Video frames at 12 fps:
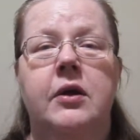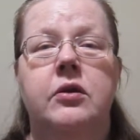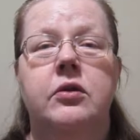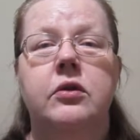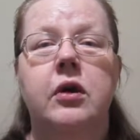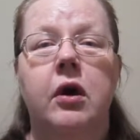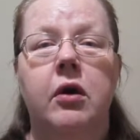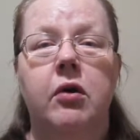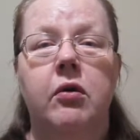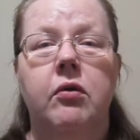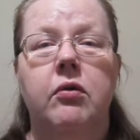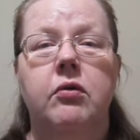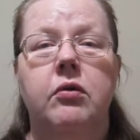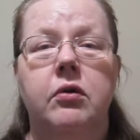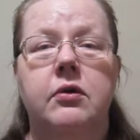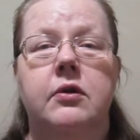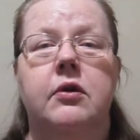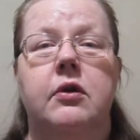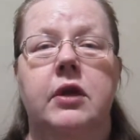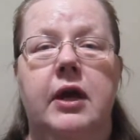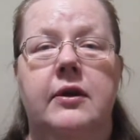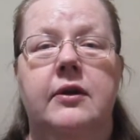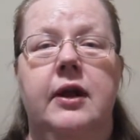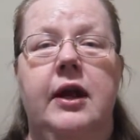no good
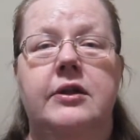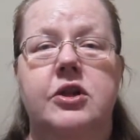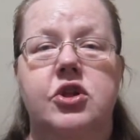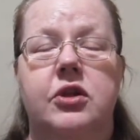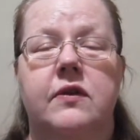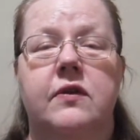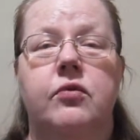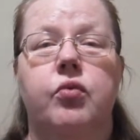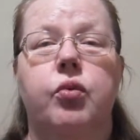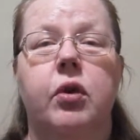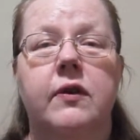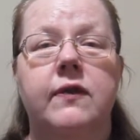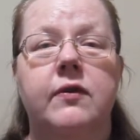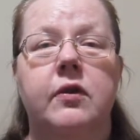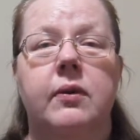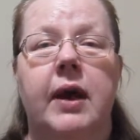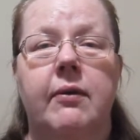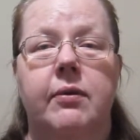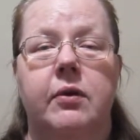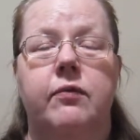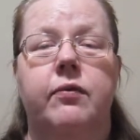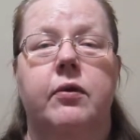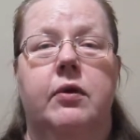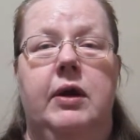collector edition whatsoever
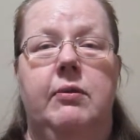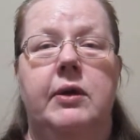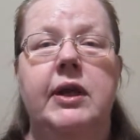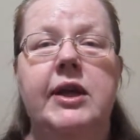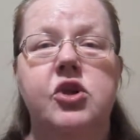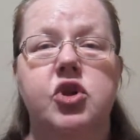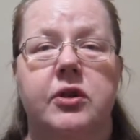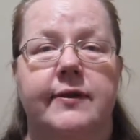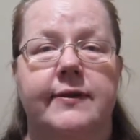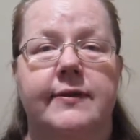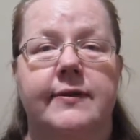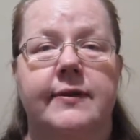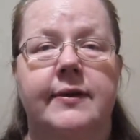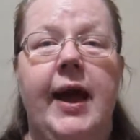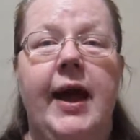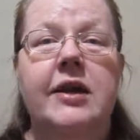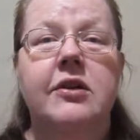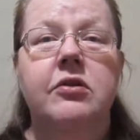for Revelations. I